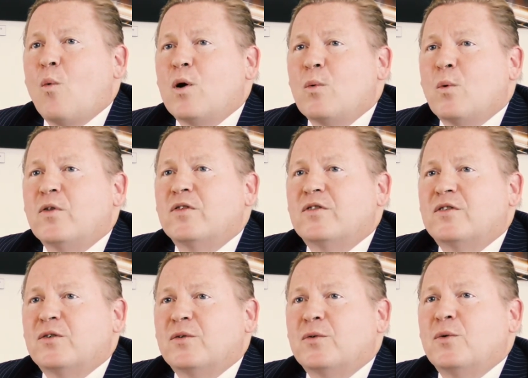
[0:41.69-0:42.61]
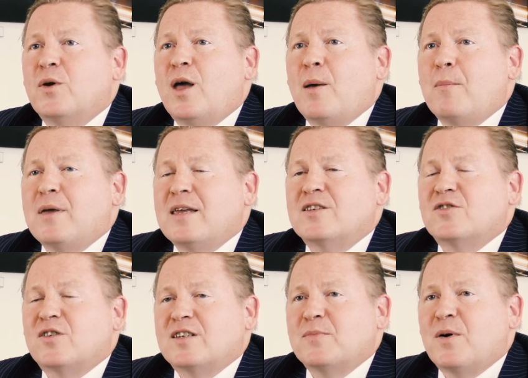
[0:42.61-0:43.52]
We want to be as
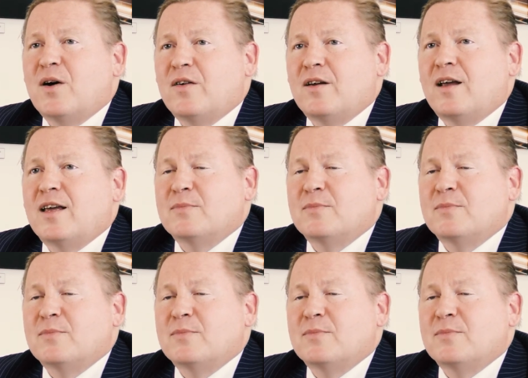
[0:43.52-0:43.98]
transparent